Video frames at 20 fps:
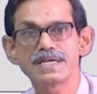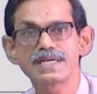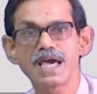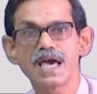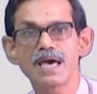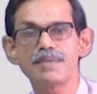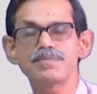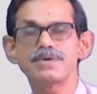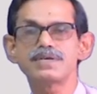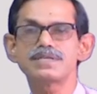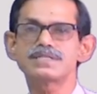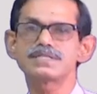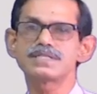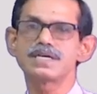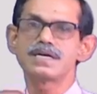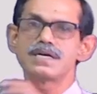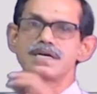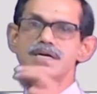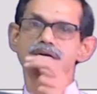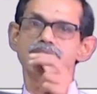TAP is,
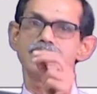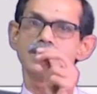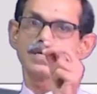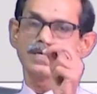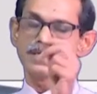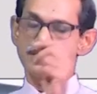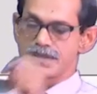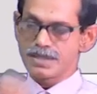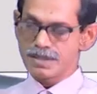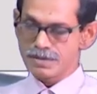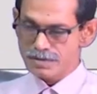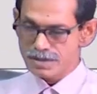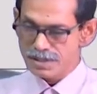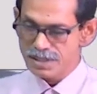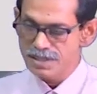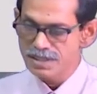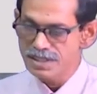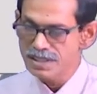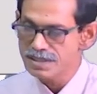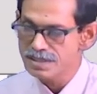you
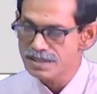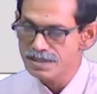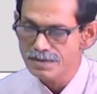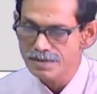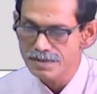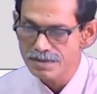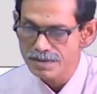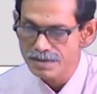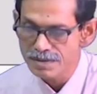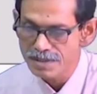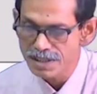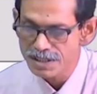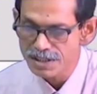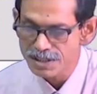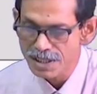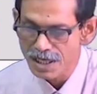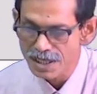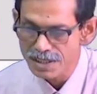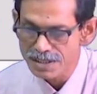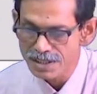see this
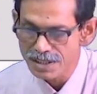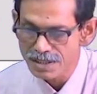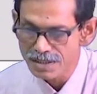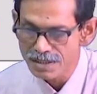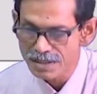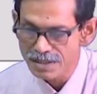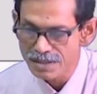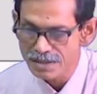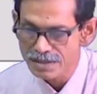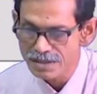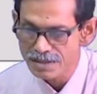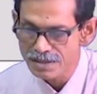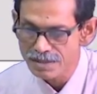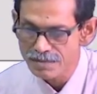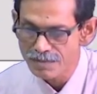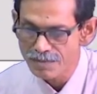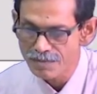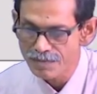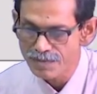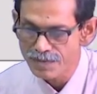structure,
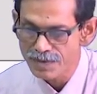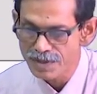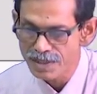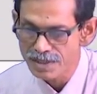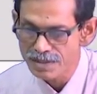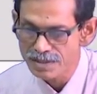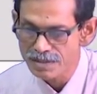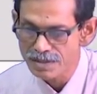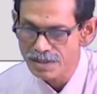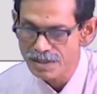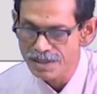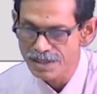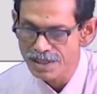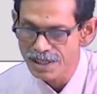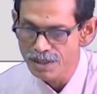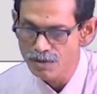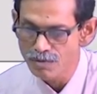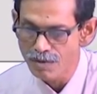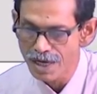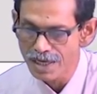this
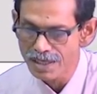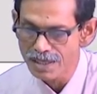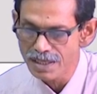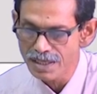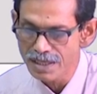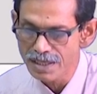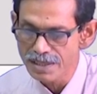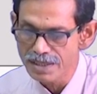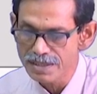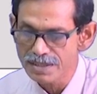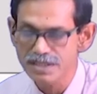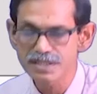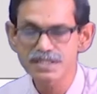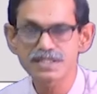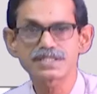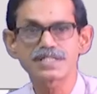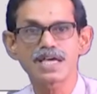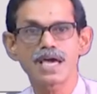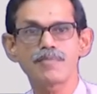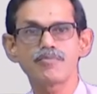green one, this
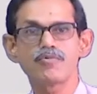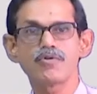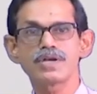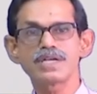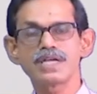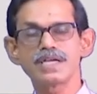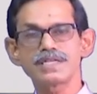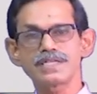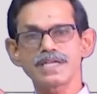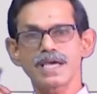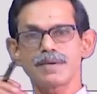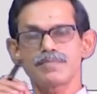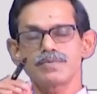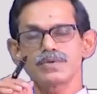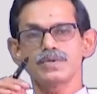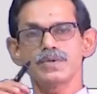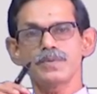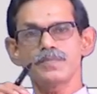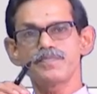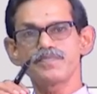is TAP1 and
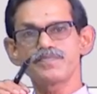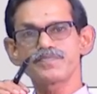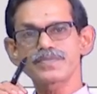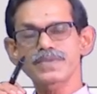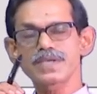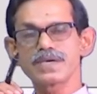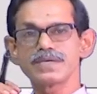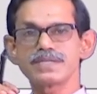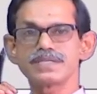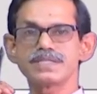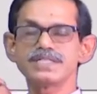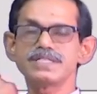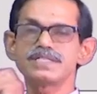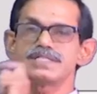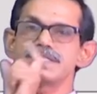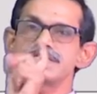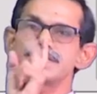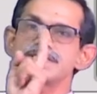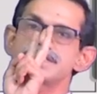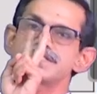TAP2.
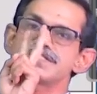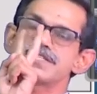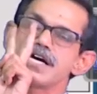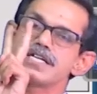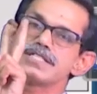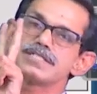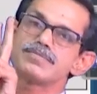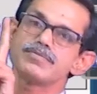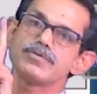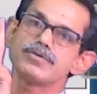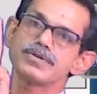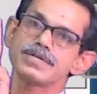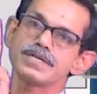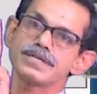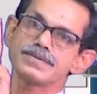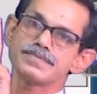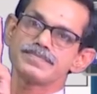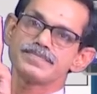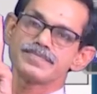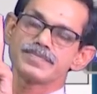This is a
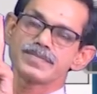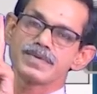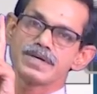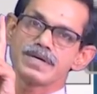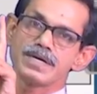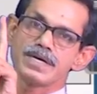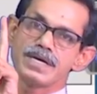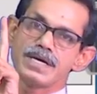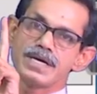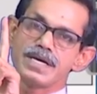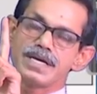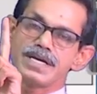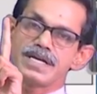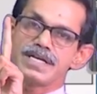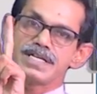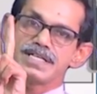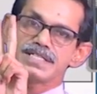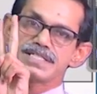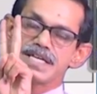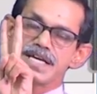transporter.
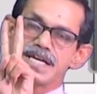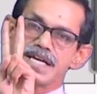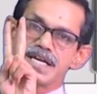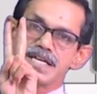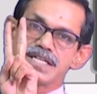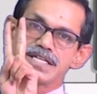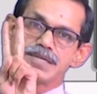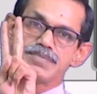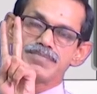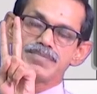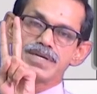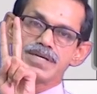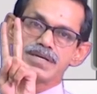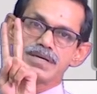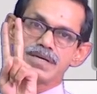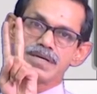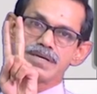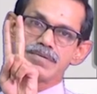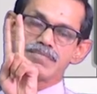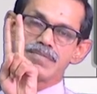It is
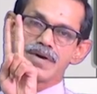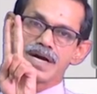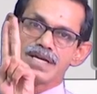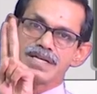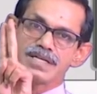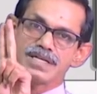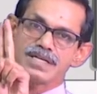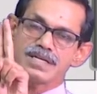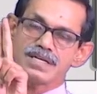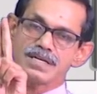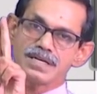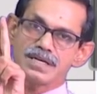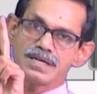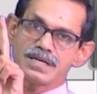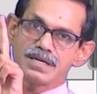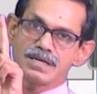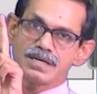ATP binding